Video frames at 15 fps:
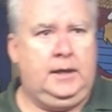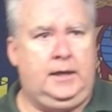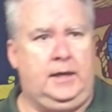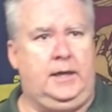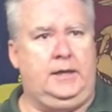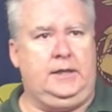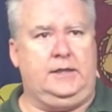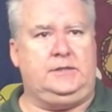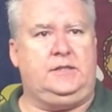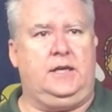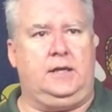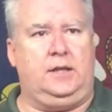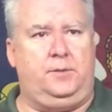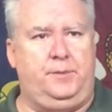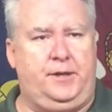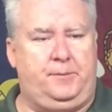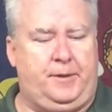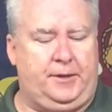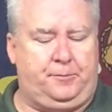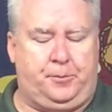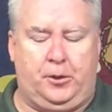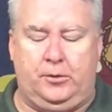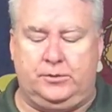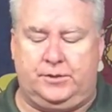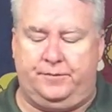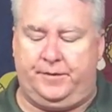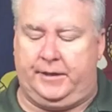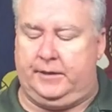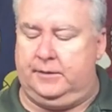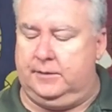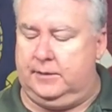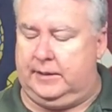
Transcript: Let's talk a little bit about pros of it.